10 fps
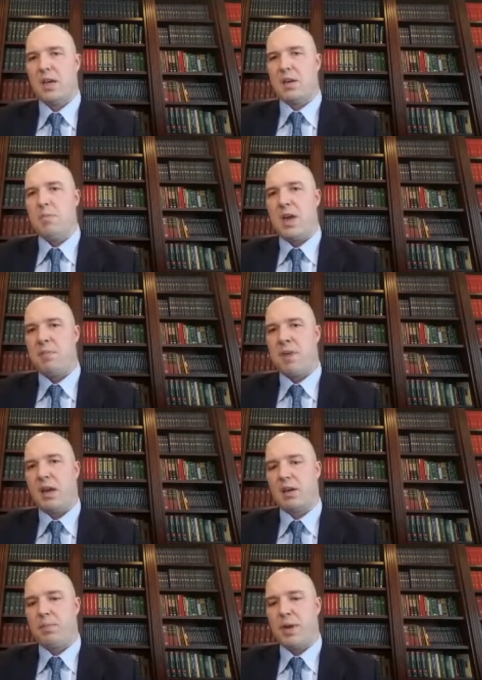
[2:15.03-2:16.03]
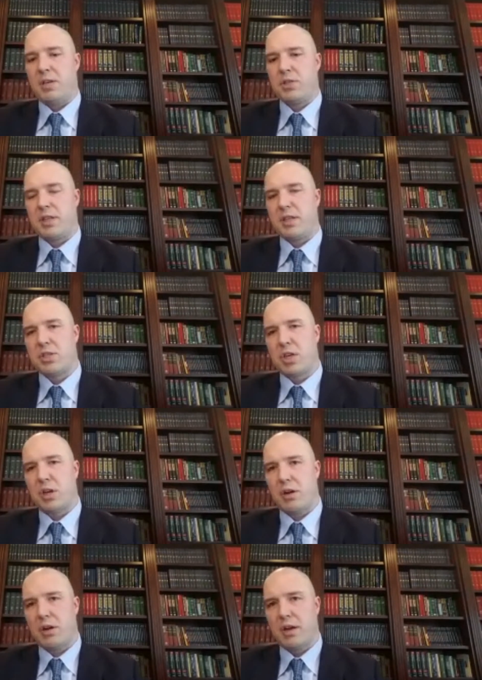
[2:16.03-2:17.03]
may make a patient that's
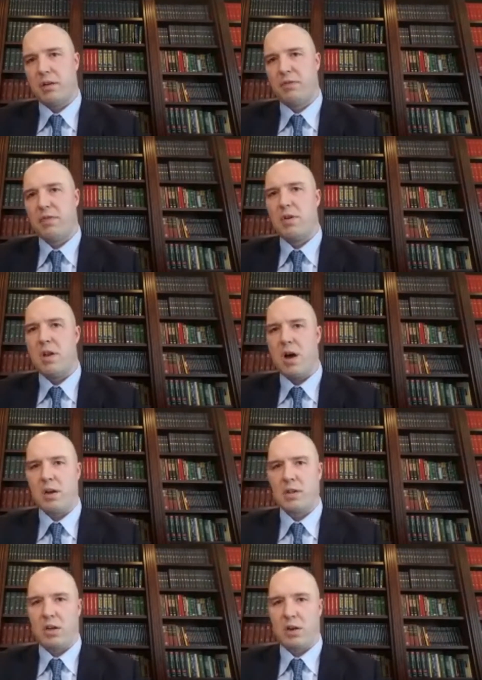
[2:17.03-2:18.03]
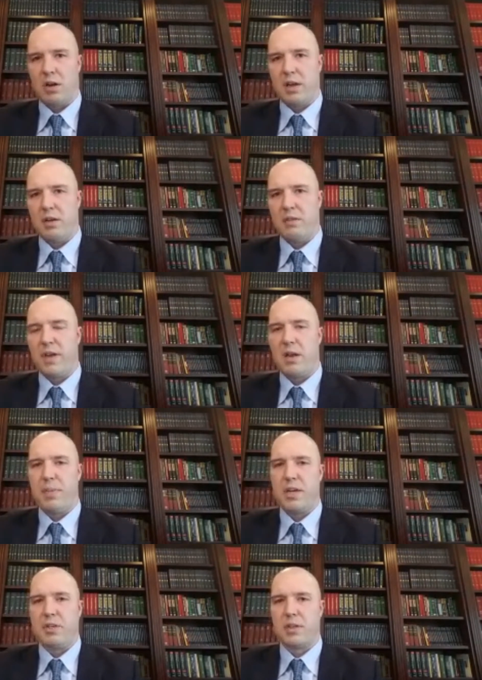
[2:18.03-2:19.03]
curative non curative, and a
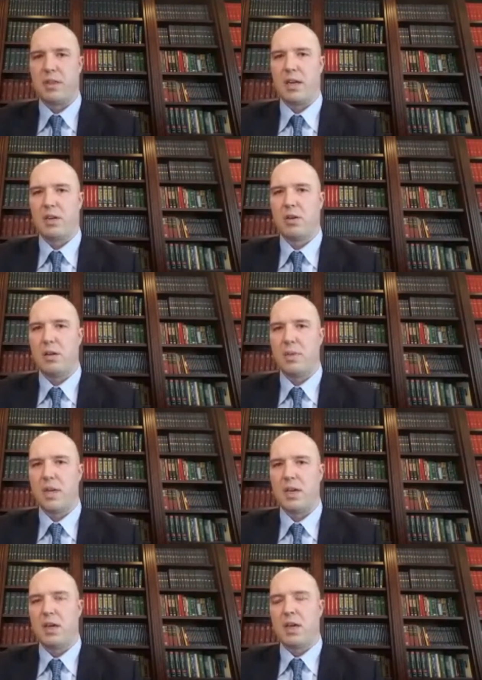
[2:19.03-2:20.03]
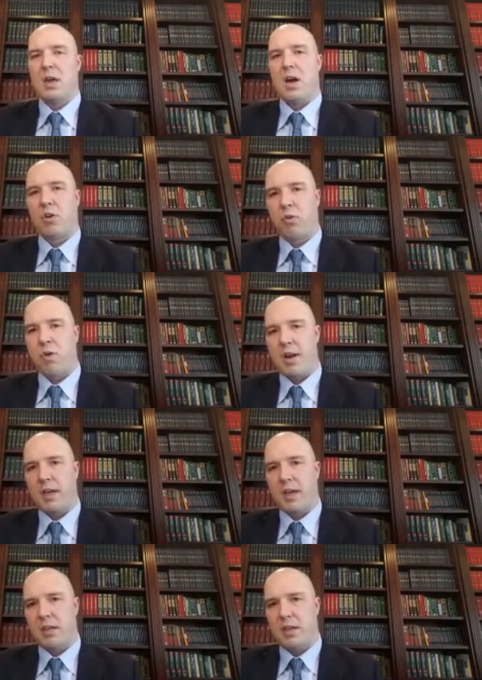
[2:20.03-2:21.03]
patient that could be a
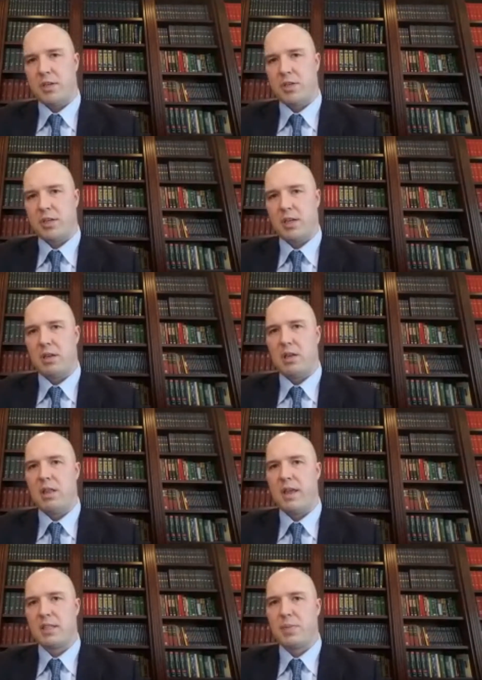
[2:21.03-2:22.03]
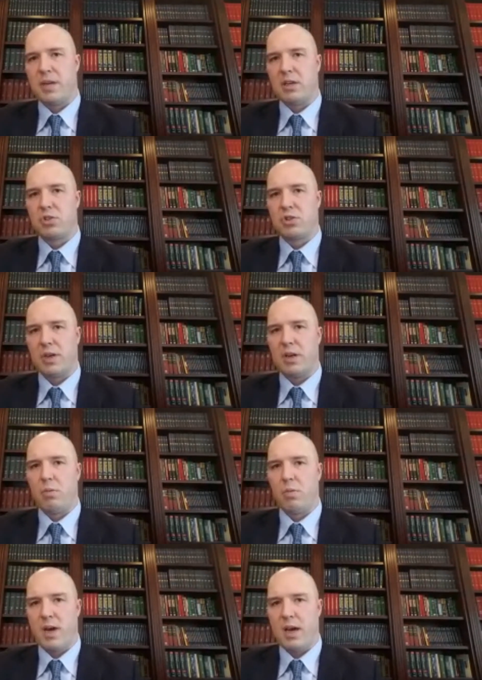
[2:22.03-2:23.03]
chronic condition that's being treated
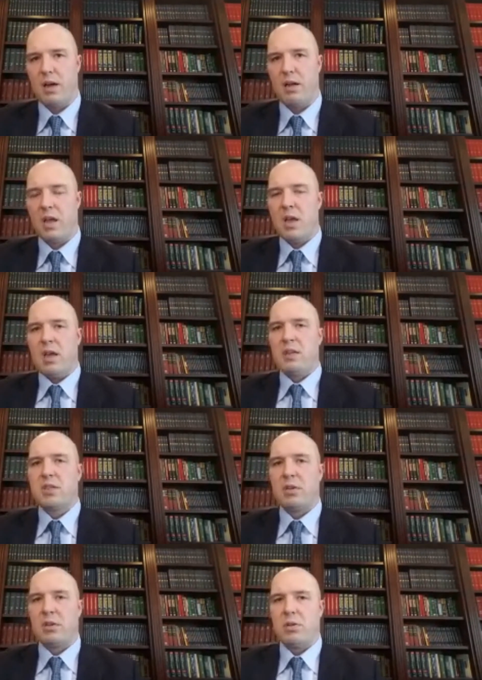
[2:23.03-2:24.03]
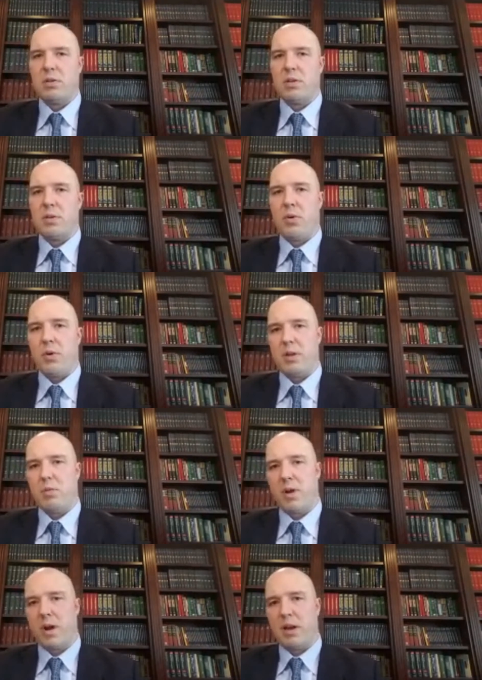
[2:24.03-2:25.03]
well to the point
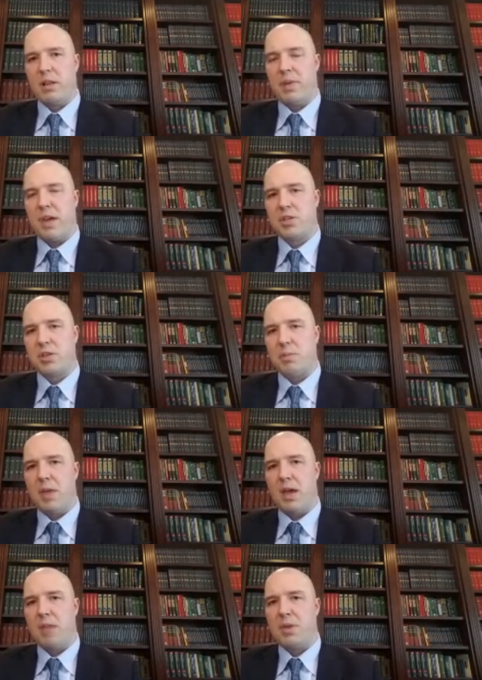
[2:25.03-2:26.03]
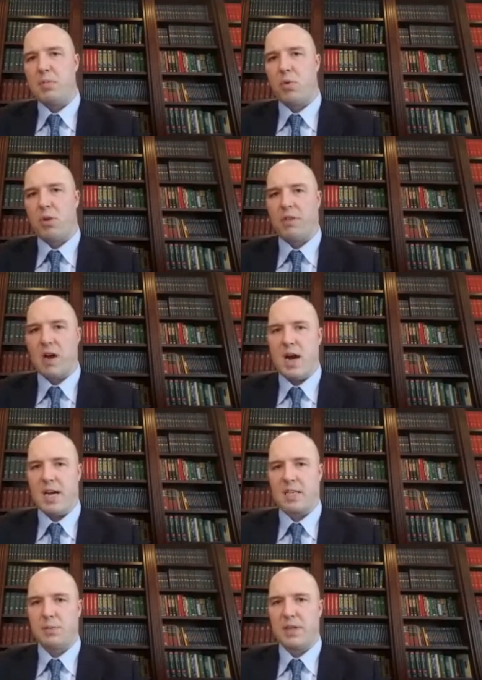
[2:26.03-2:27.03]
where the patient may be more of a
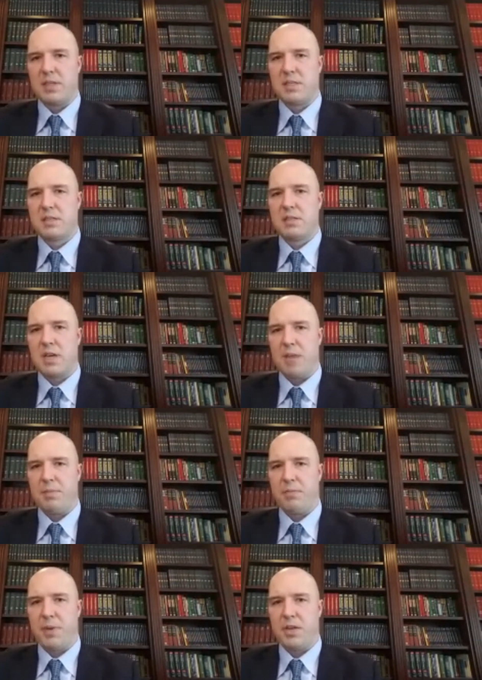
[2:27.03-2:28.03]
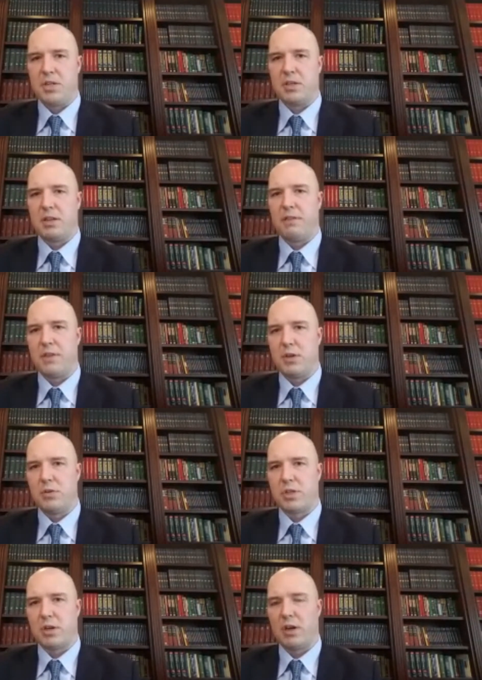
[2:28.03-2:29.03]
hospice type of patient in the
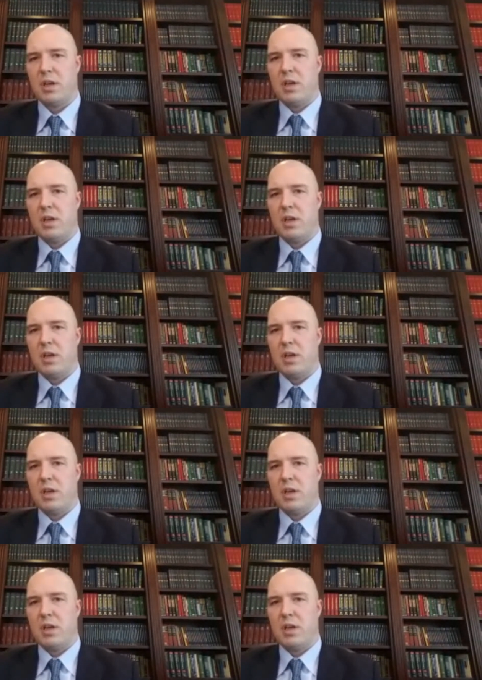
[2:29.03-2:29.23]
future.